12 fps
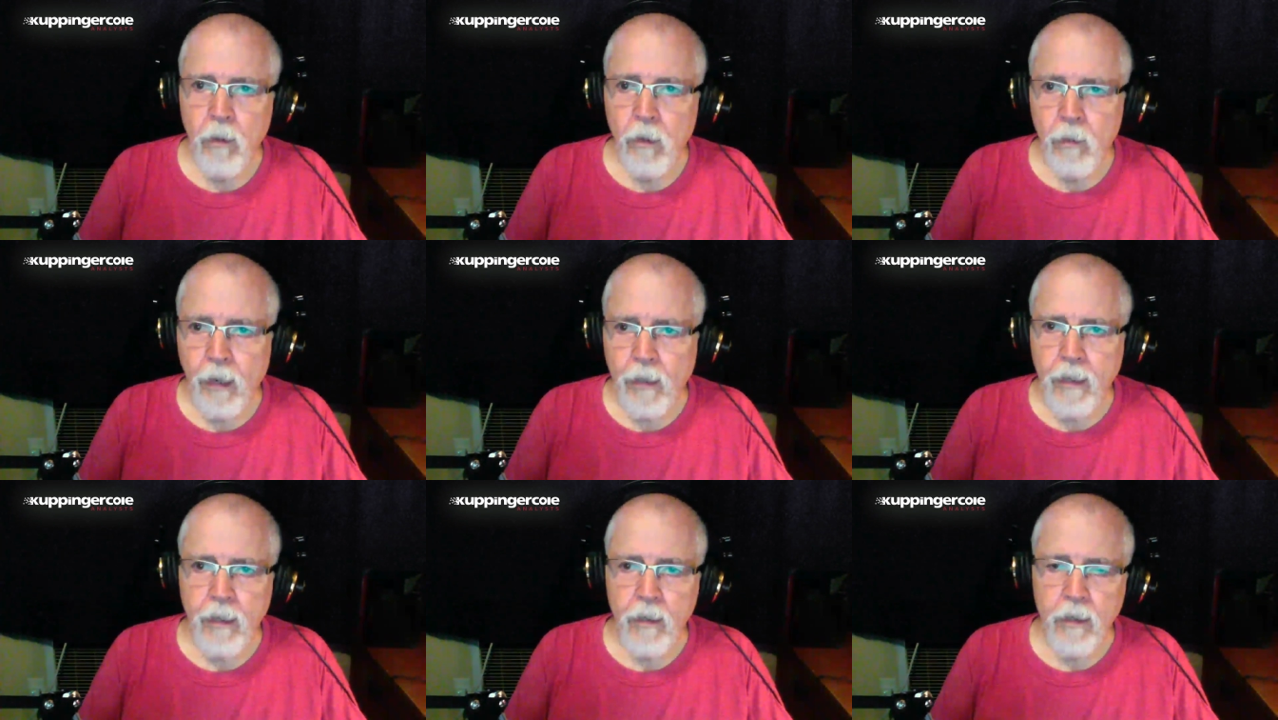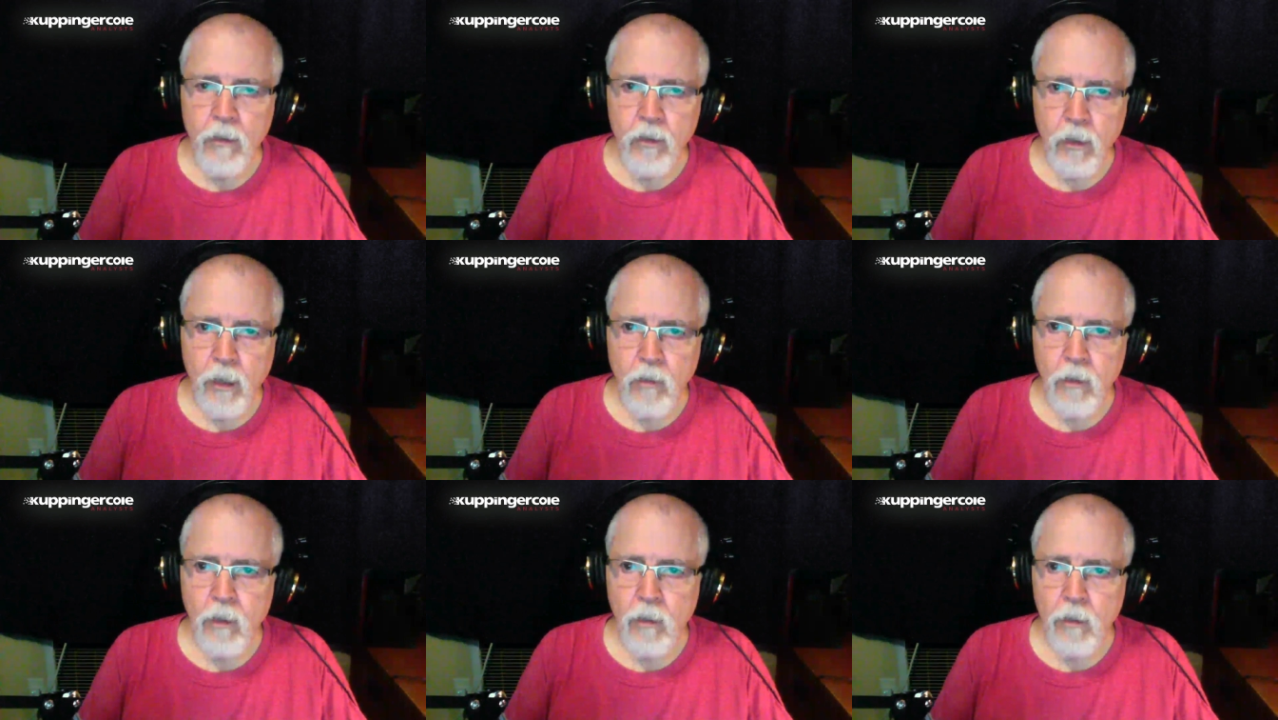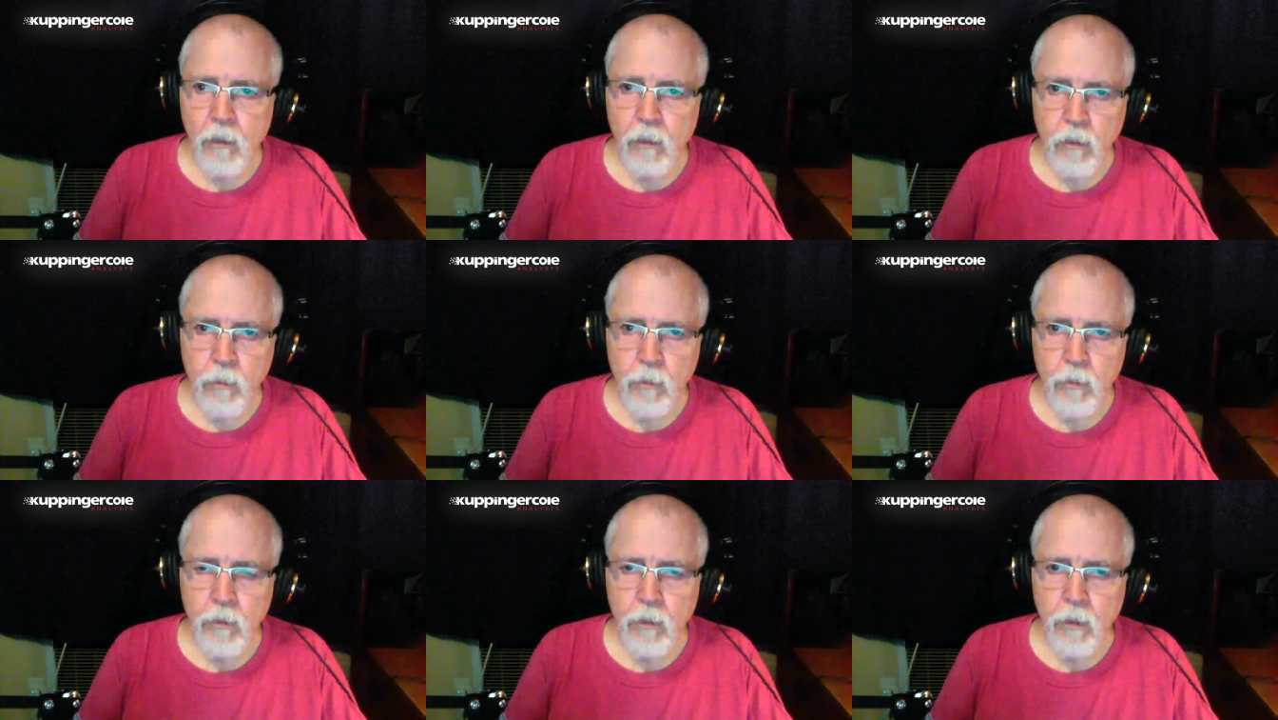that data gets changed on the
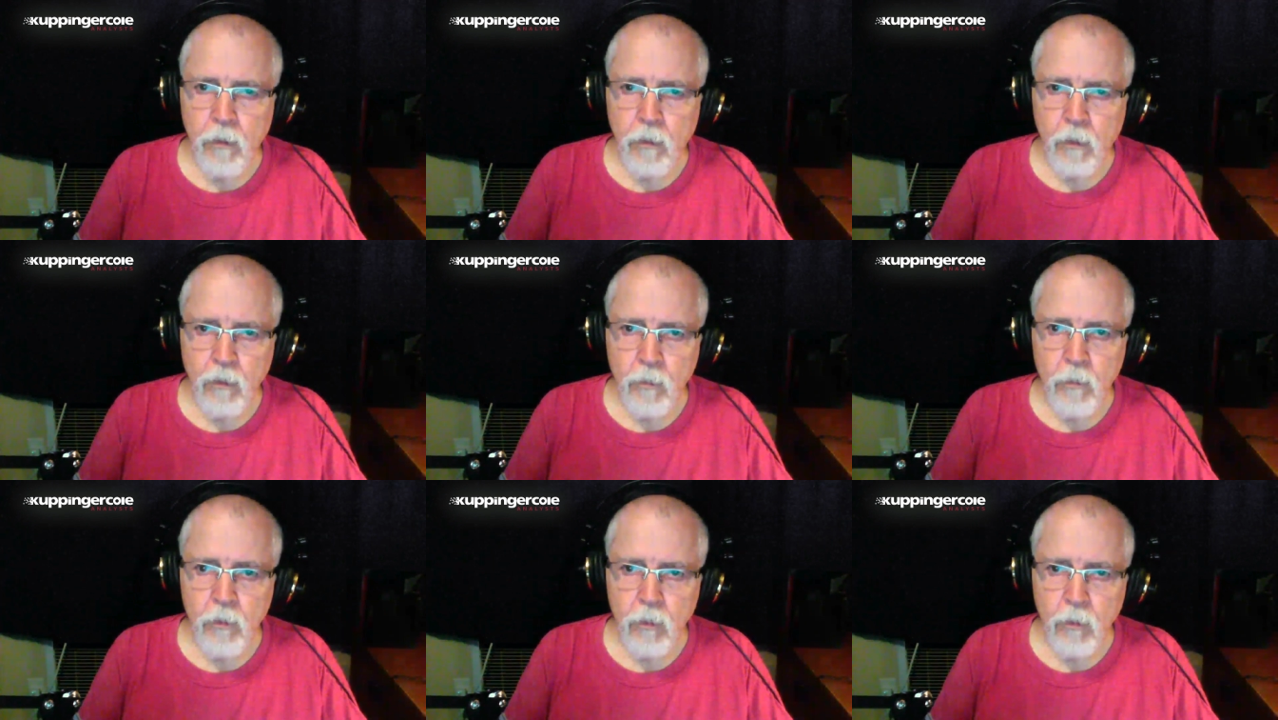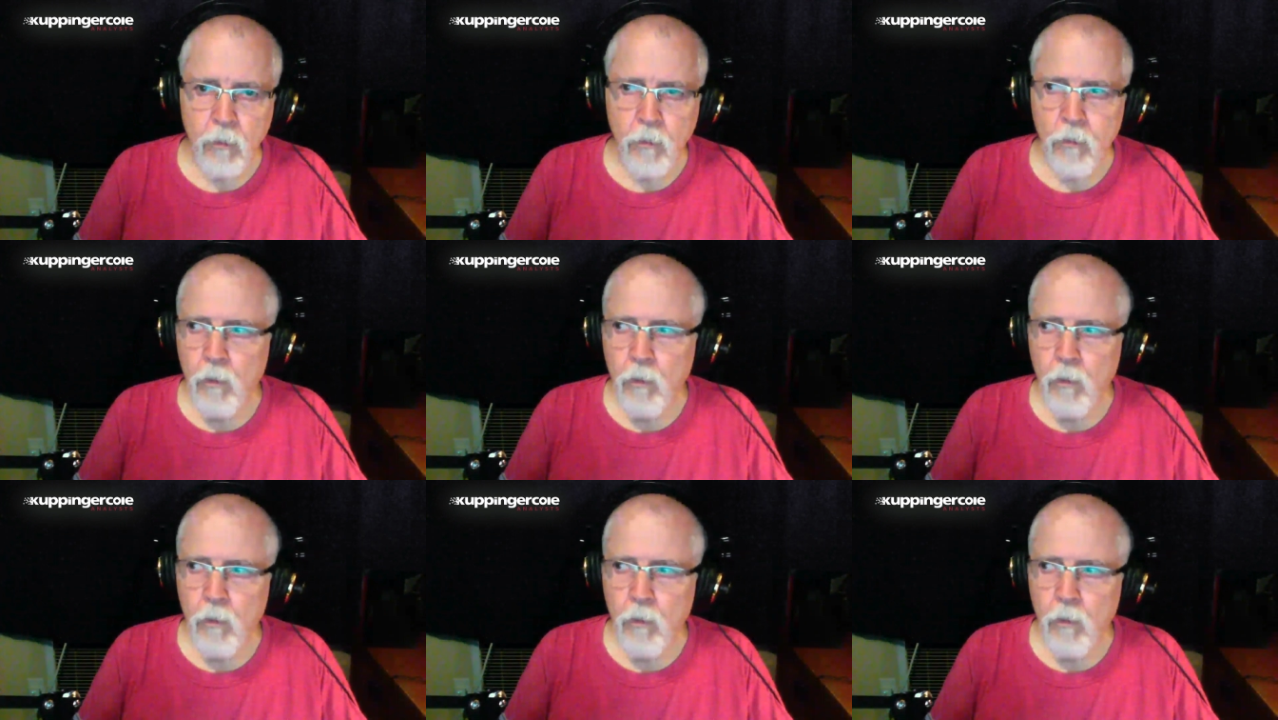customer's on the customer's own